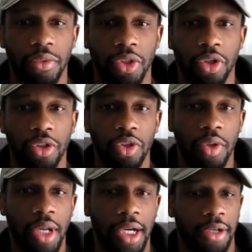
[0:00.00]
you're
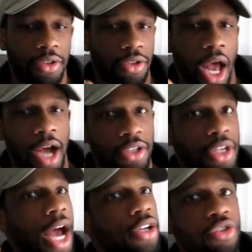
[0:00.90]
doing like a
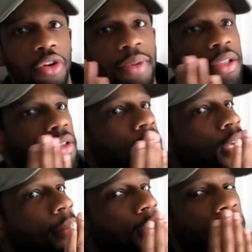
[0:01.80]
side stroke, basically
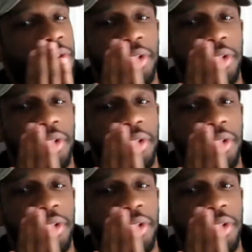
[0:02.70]
coming up